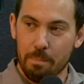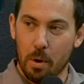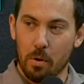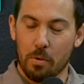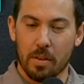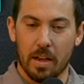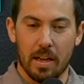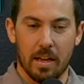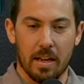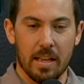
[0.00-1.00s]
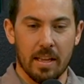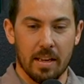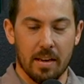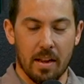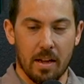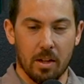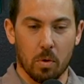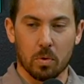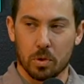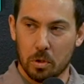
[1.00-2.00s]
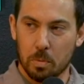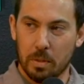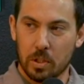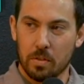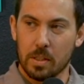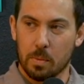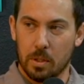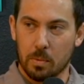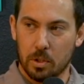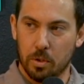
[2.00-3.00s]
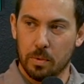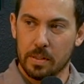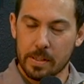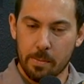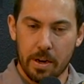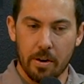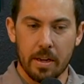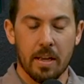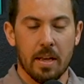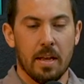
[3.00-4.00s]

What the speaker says: both in local church ministry as well as what you do with the seminary.